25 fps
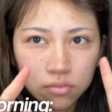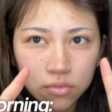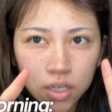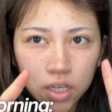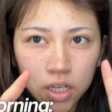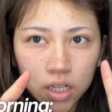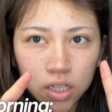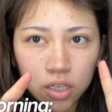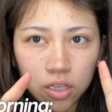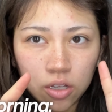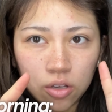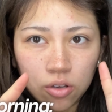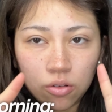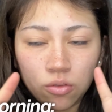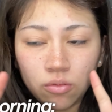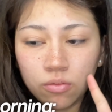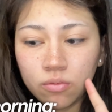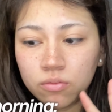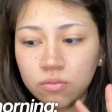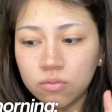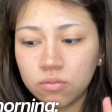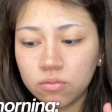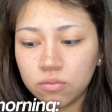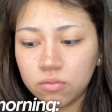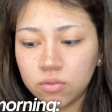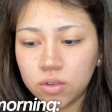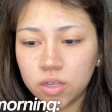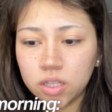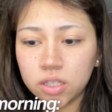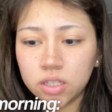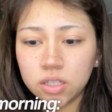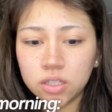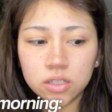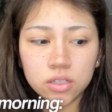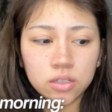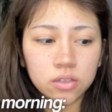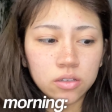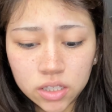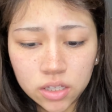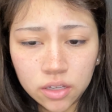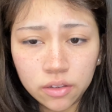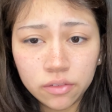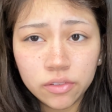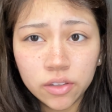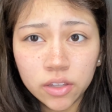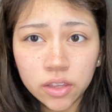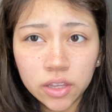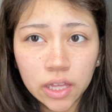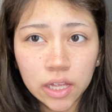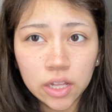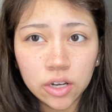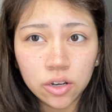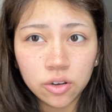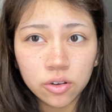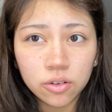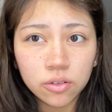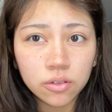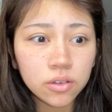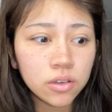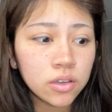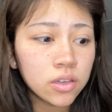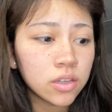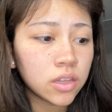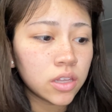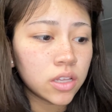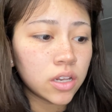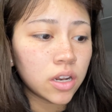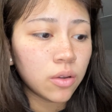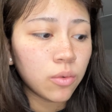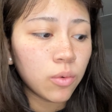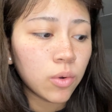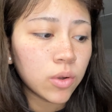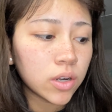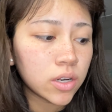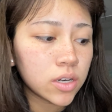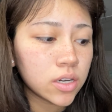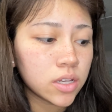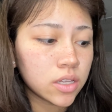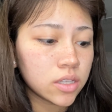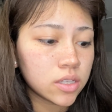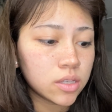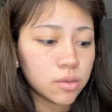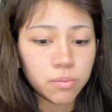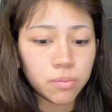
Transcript: Hello. It's definitely later than I wanted it to